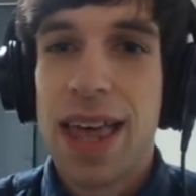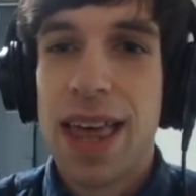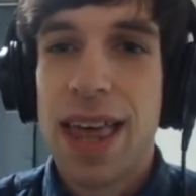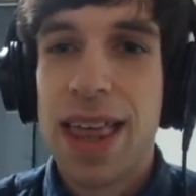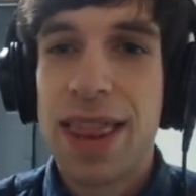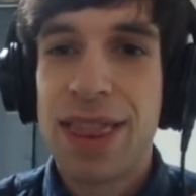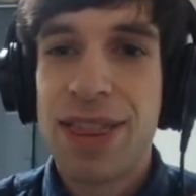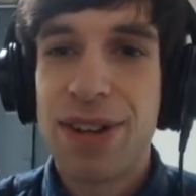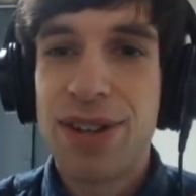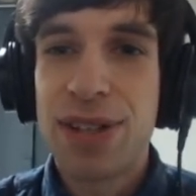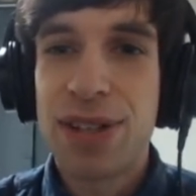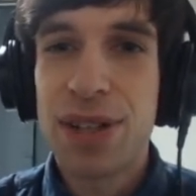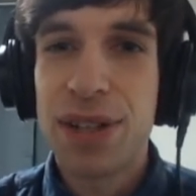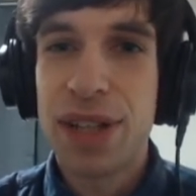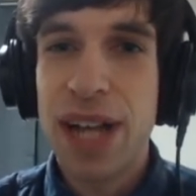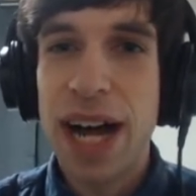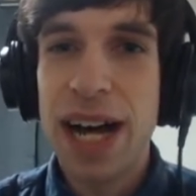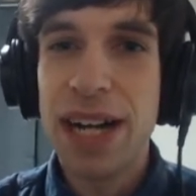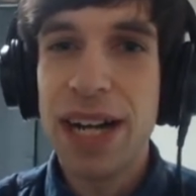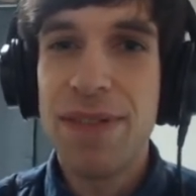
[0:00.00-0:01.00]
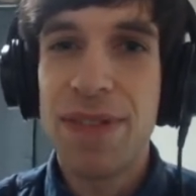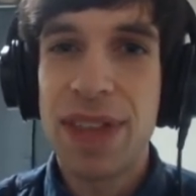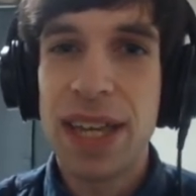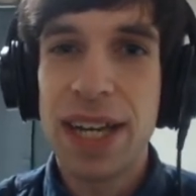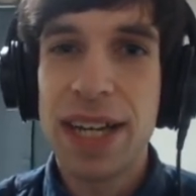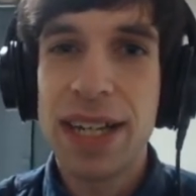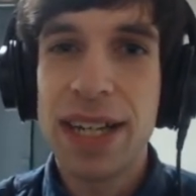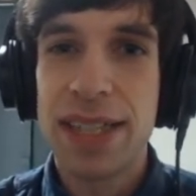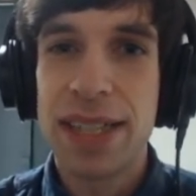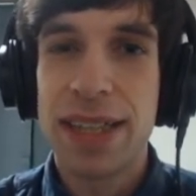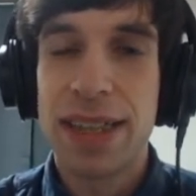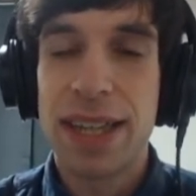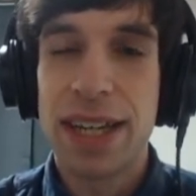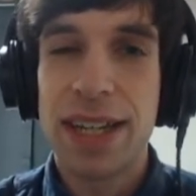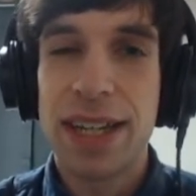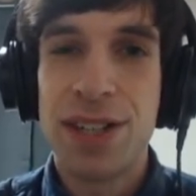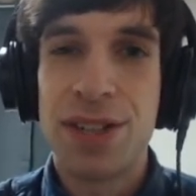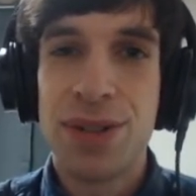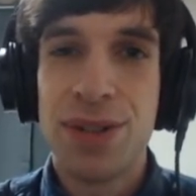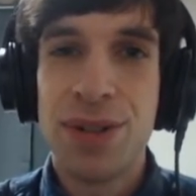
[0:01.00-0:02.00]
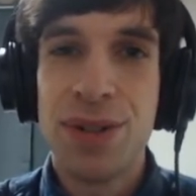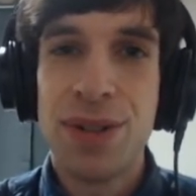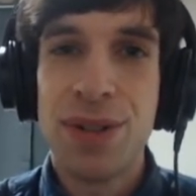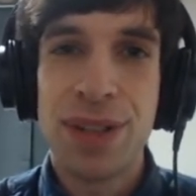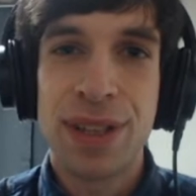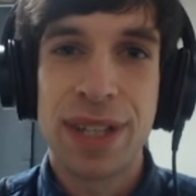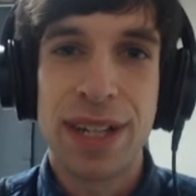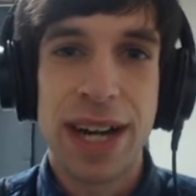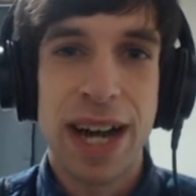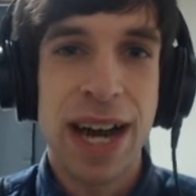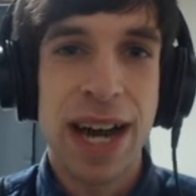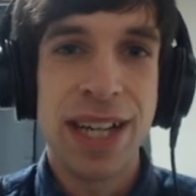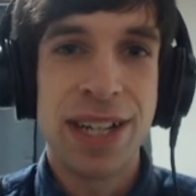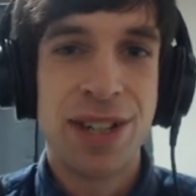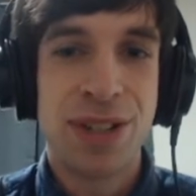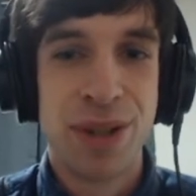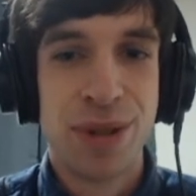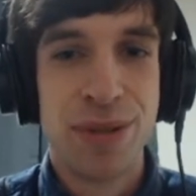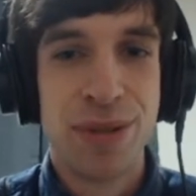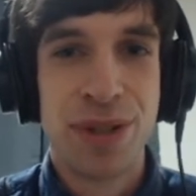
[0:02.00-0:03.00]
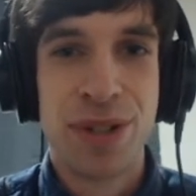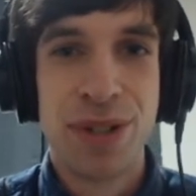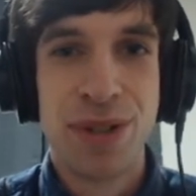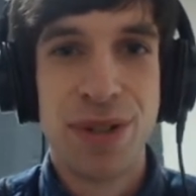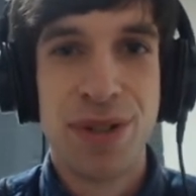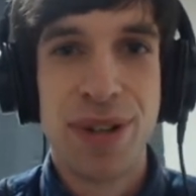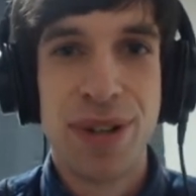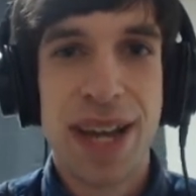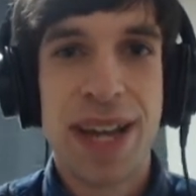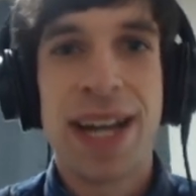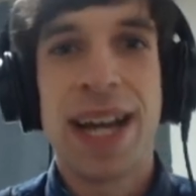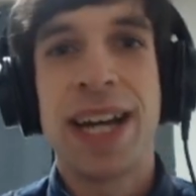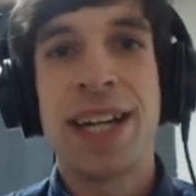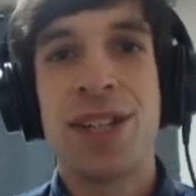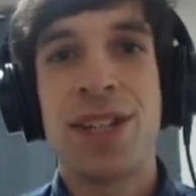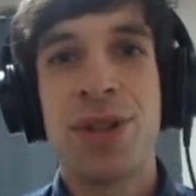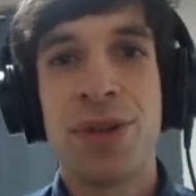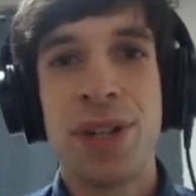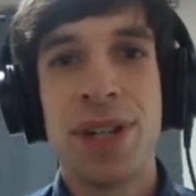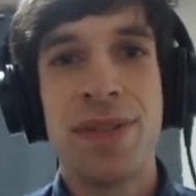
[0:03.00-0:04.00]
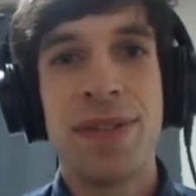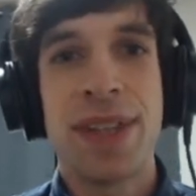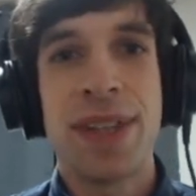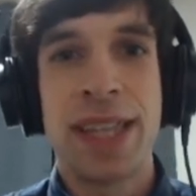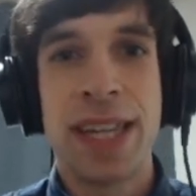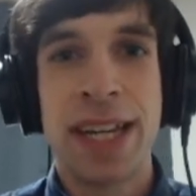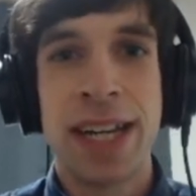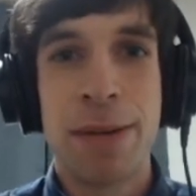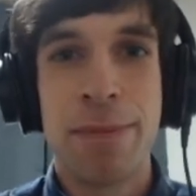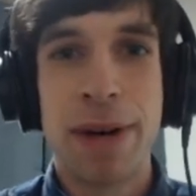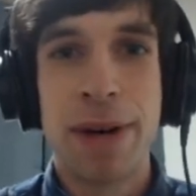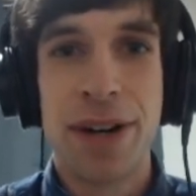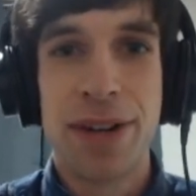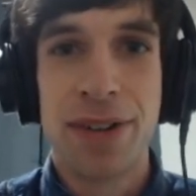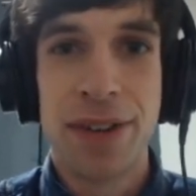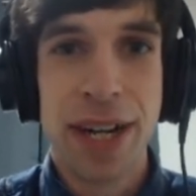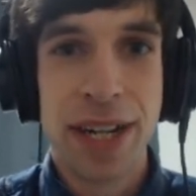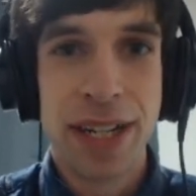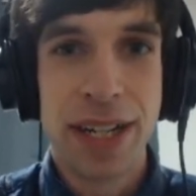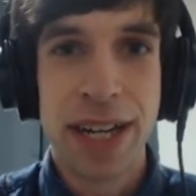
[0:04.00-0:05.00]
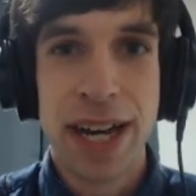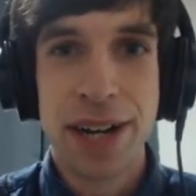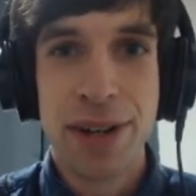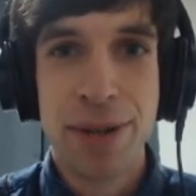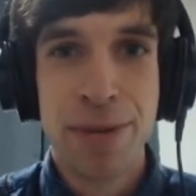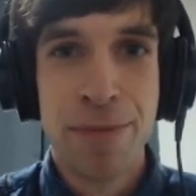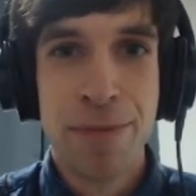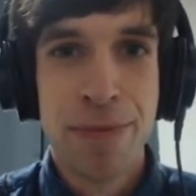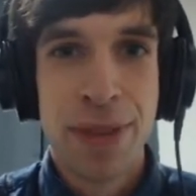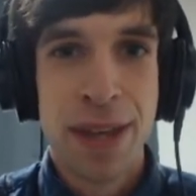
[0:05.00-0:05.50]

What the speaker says: there's a lot of things that they do that I don't do and I don't even think about right now.